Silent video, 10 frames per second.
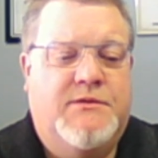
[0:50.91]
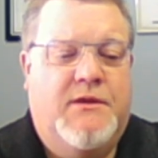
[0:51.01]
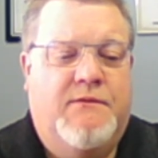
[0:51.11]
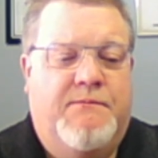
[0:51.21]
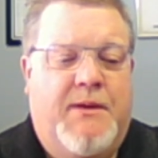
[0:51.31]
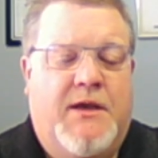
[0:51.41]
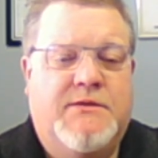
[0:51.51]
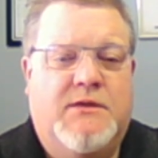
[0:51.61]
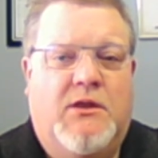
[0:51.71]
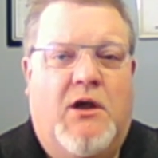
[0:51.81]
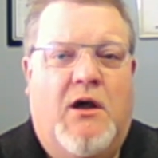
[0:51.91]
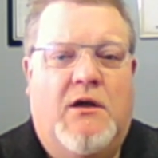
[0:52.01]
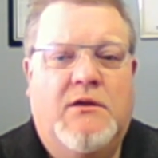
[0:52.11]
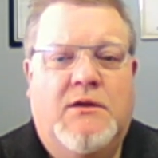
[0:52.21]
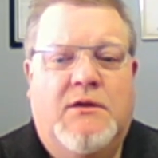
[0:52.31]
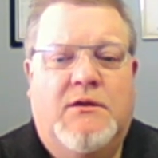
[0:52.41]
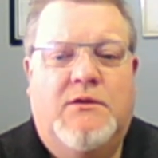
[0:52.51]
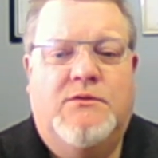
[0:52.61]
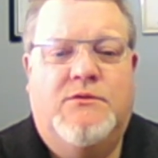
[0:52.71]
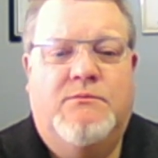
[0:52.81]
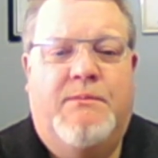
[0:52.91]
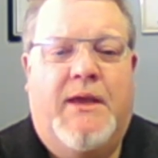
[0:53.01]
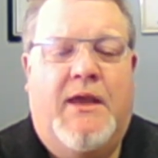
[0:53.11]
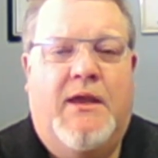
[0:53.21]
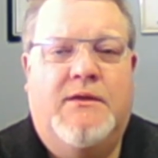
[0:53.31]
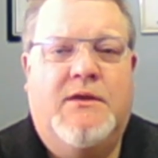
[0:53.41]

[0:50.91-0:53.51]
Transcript: They've passed a law to ban